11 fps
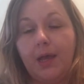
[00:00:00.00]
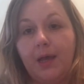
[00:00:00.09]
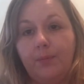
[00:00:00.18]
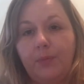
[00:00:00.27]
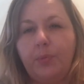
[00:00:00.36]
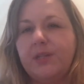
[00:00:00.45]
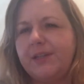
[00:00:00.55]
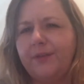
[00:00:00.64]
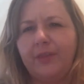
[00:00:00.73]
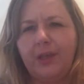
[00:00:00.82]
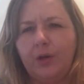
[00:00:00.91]
they put a
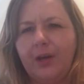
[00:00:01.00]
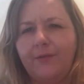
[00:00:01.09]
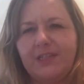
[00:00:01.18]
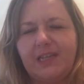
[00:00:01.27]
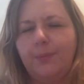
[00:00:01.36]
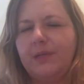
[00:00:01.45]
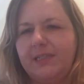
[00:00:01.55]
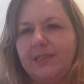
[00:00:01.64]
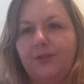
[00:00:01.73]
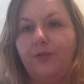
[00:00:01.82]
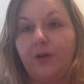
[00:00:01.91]
different thing on every day,
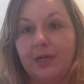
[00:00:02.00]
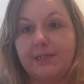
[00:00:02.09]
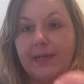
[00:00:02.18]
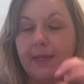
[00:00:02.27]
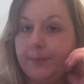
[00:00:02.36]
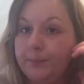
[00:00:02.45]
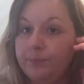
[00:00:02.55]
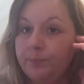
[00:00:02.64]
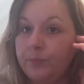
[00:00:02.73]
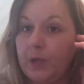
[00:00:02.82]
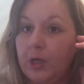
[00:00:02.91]
Monday to Friday,
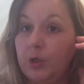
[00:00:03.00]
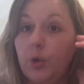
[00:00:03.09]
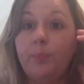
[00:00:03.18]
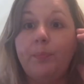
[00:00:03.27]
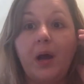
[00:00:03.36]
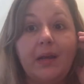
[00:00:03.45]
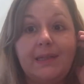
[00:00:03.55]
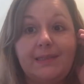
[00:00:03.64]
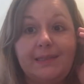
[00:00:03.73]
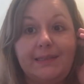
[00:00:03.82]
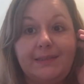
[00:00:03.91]
and you can buy it
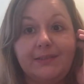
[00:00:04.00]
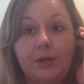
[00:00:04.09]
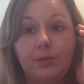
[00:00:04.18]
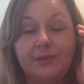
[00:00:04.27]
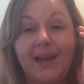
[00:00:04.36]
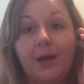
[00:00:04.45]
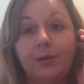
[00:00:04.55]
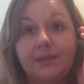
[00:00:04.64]
until it's sold out.